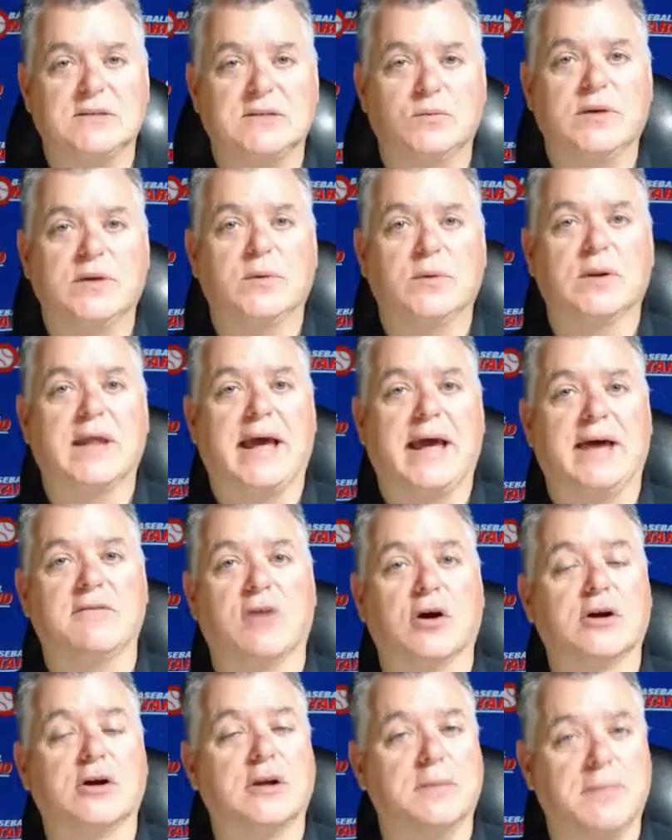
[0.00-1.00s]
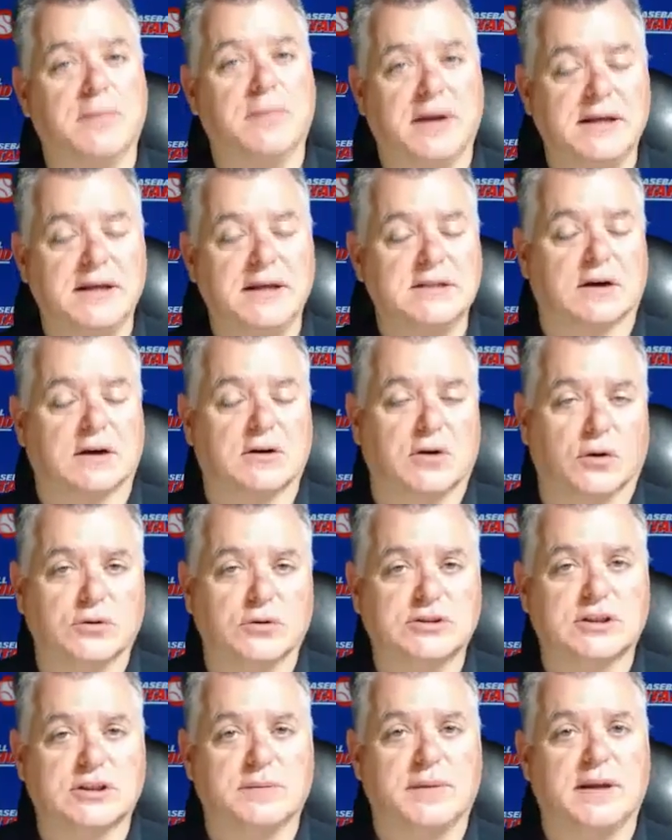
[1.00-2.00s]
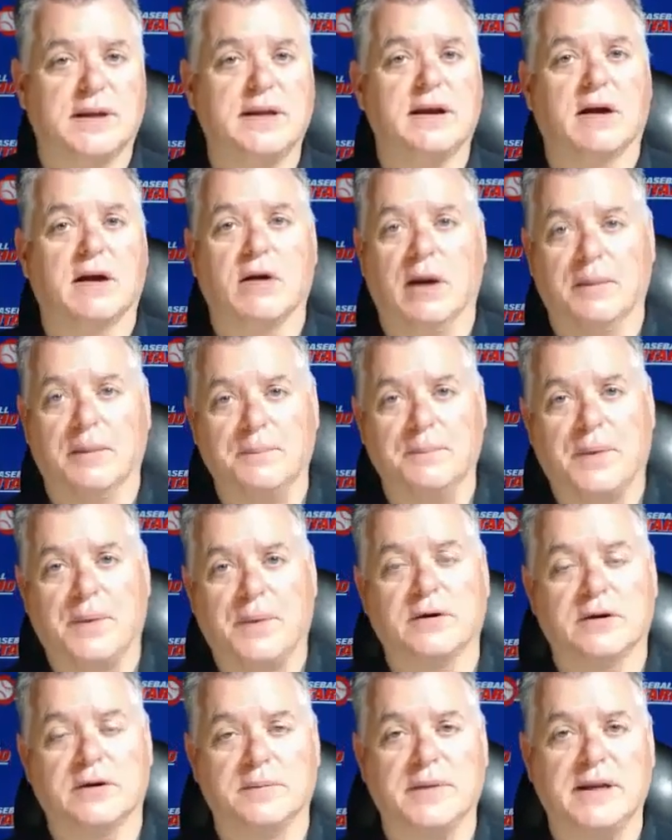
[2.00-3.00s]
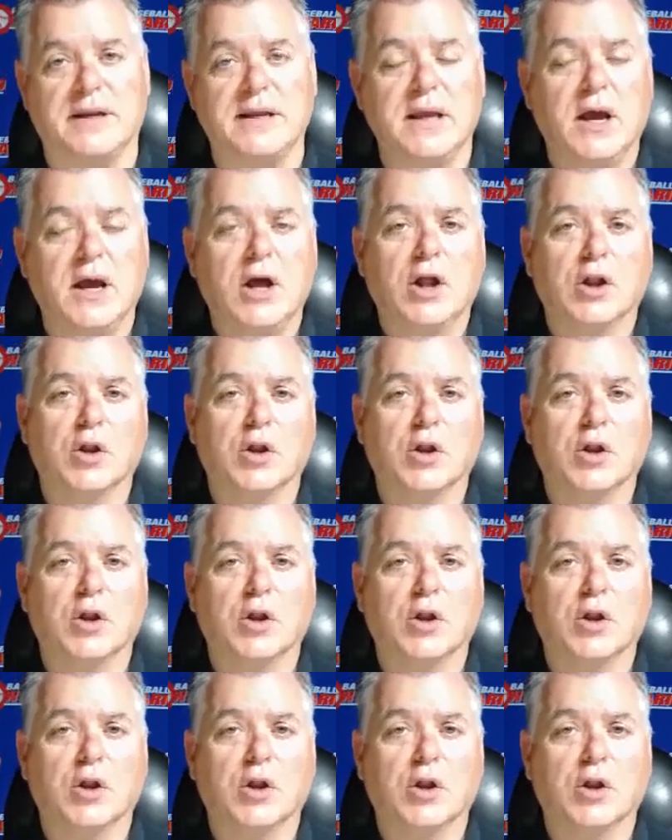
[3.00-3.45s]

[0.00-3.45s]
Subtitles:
and we will have our committees, our coach committee, our umpire committee,